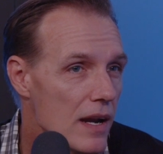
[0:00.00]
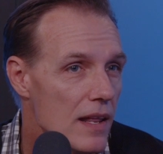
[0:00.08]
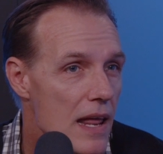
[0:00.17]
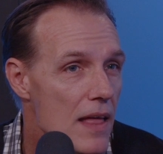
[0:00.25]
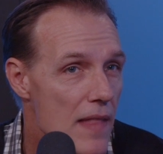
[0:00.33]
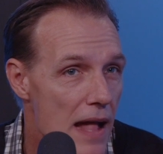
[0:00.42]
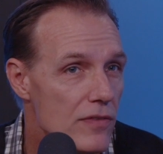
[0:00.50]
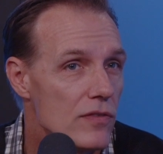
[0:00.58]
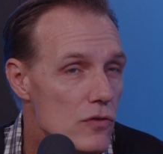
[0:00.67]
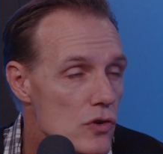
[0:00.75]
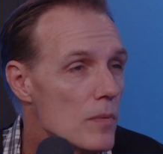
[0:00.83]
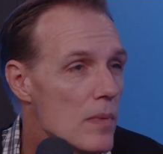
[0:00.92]
And that
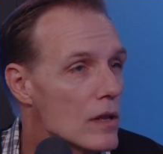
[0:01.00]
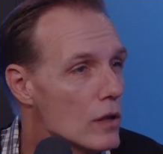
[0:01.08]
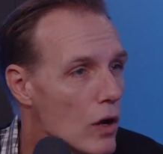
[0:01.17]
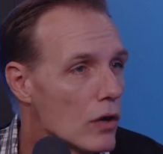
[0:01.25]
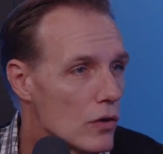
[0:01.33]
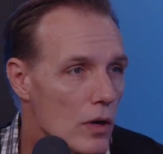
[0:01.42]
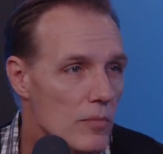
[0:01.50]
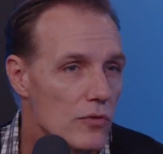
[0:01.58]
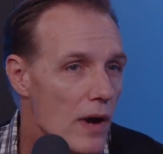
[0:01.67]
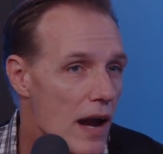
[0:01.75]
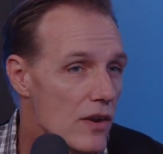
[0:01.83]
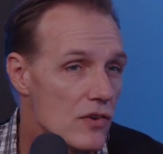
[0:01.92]
should be the long-term
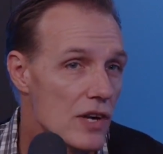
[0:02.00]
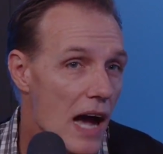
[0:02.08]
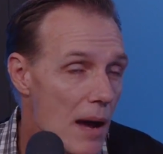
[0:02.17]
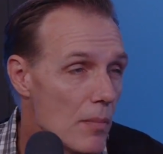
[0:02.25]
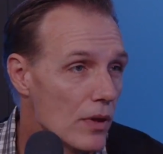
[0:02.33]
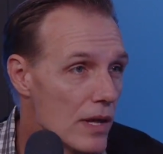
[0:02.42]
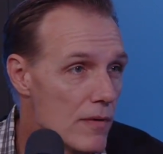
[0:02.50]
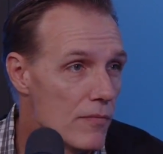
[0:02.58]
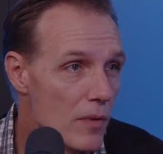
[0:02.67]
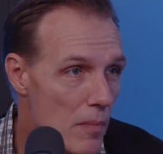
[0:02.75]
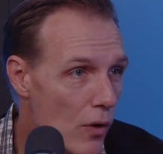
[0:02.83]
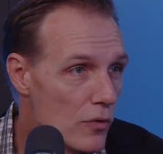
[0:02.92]
strategy, I believe,
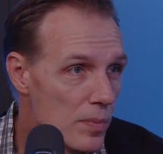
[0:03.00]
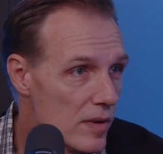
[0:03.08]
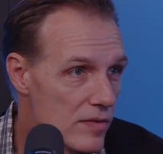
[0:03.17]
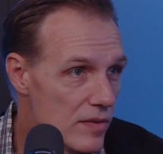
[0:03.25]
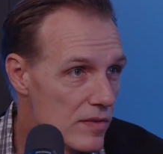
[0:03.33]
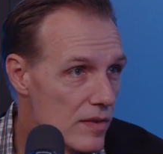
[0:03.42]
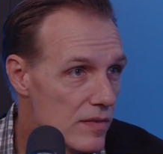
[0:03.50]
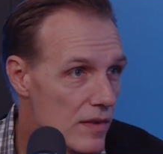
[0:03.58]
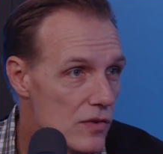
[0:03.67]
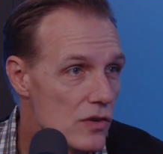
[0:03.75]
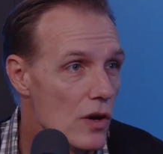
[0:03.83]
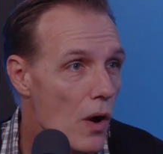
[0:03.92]
for most businesses.
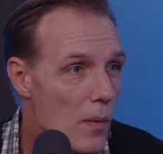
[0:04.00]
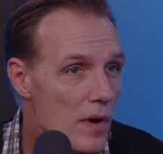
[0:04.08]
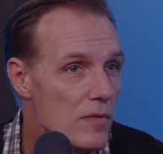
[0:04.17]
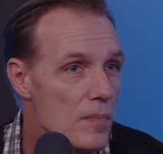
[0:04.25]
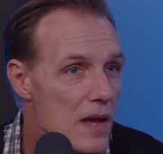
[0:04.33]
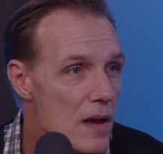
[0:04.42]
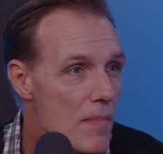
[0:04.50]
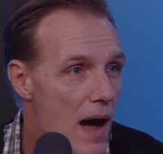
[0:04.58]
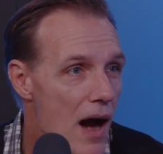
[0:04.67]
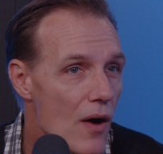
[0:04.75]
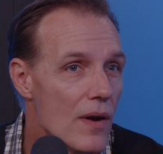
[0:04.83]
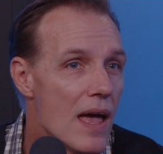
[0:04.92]
It should always be
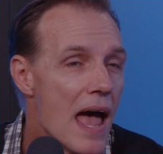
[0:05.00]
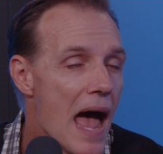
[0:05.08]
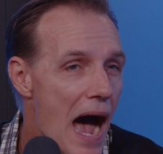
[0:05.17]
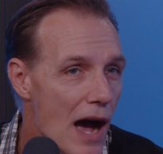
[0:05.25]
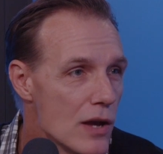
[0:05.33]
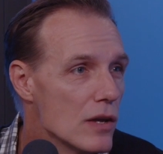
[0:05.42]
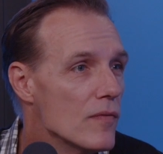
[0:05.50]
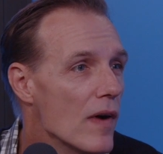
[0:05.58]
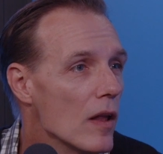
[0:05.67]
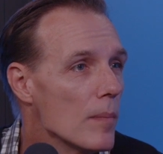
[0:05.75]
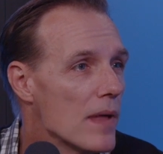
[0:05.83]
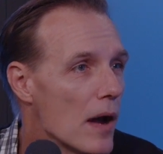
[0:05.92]
about how you
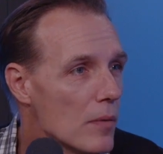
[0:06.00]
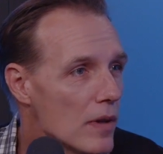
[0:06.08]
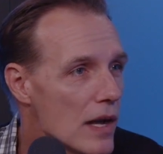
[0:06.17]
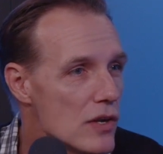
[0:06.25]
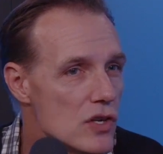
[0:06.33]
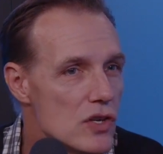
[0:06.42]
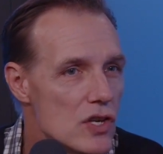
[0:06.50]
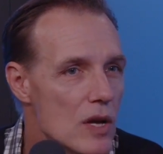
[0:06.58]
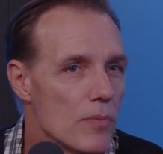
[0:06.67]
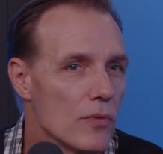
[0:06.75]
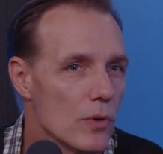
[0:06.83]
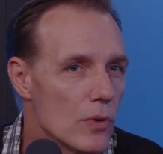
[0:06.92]
develop that
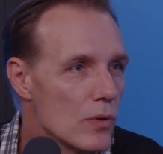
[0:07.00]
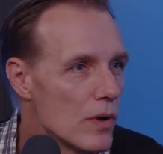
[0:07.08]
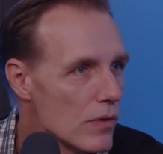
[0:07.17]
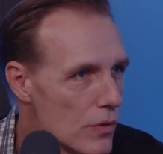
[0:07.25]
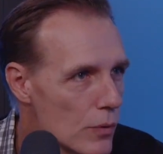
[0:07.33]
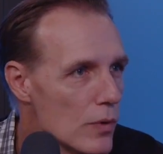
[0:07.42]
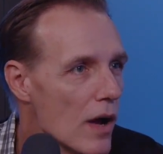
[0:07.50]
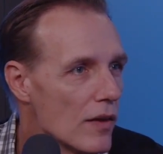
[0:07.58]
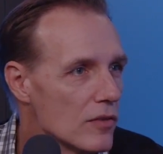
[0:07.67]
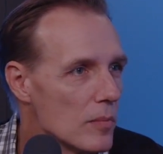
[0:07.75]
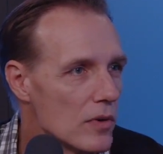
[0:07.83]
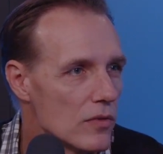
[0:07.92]
relationship through
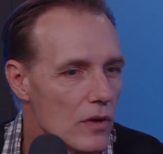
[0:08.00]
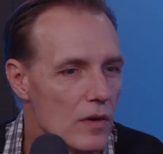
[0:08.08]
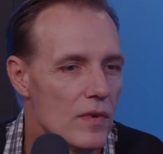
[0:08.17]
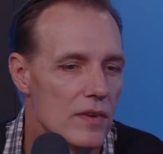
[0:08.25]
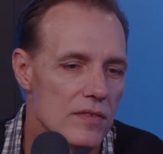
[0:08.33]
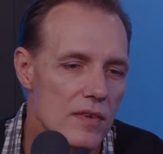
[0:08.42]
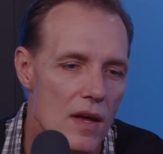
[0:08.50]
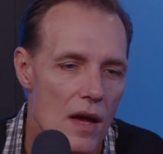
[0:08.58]
customer service.